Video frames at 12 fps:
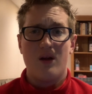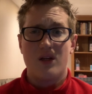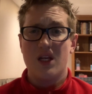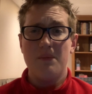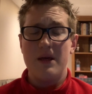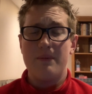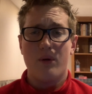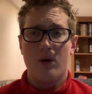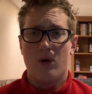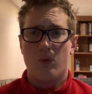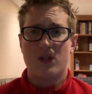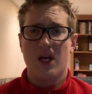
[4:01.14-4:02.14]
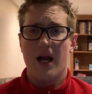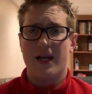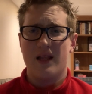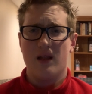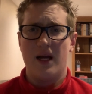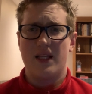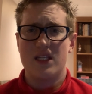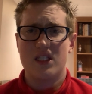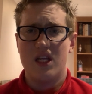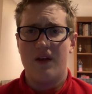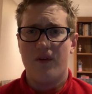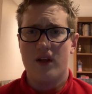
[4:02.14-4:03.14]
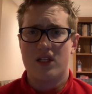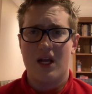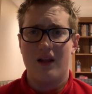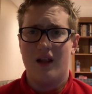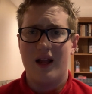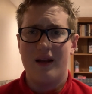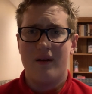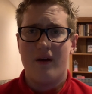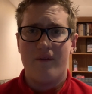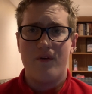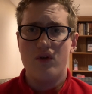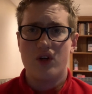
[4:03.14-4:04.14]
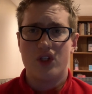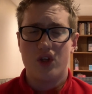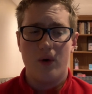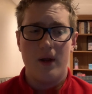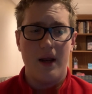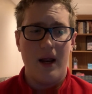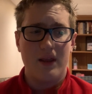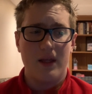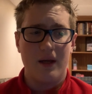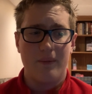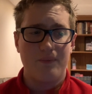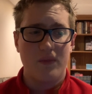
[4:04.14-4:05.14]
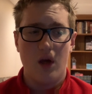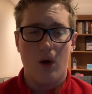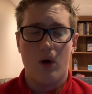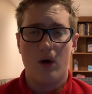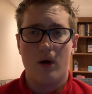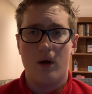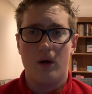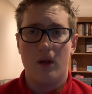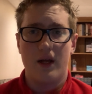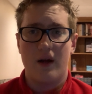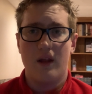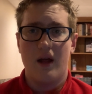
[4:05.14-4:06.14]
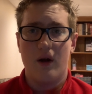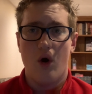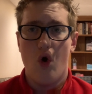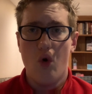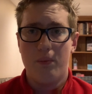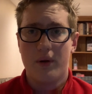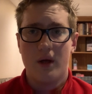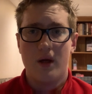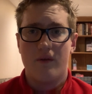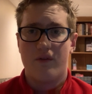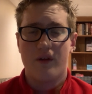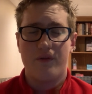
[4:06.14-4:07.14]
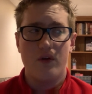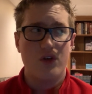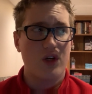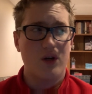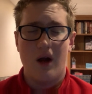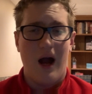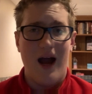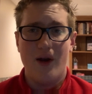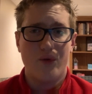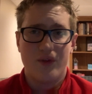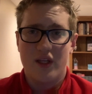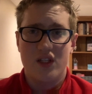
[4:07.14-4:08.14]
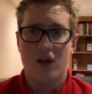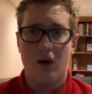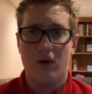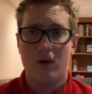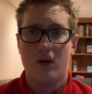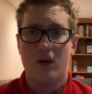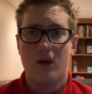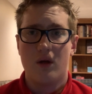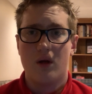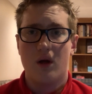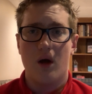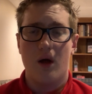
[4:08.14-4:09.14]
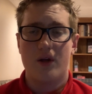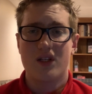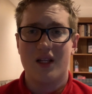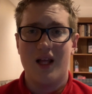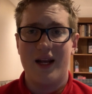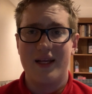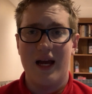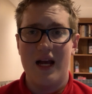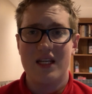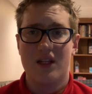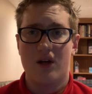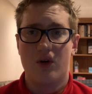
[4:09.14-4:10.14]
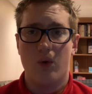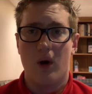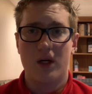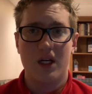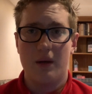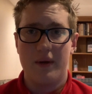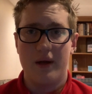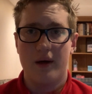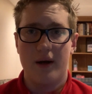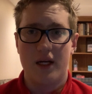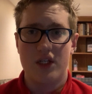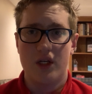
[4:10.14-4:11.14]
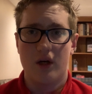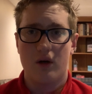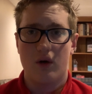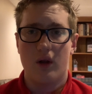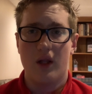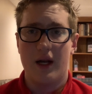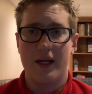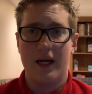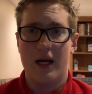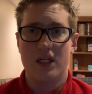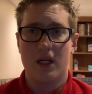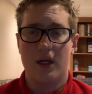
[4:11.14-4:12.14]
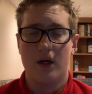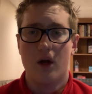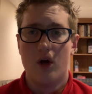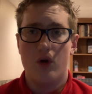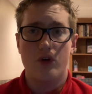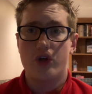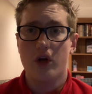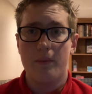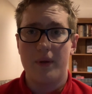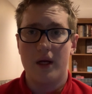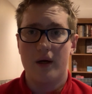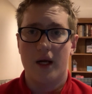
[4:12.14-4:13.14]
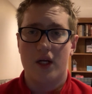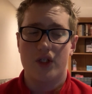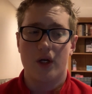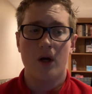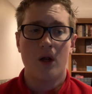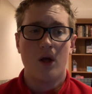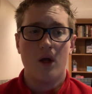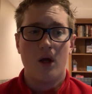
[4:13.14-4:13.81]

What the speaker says: Some people were talking like this defense had a lot of future to it, and I think, or like a lot of hope for the future. I don't think so. There's a lot of guys on there who aren't going to be here next year, or a lot of guys on here who shouldn't be here next year.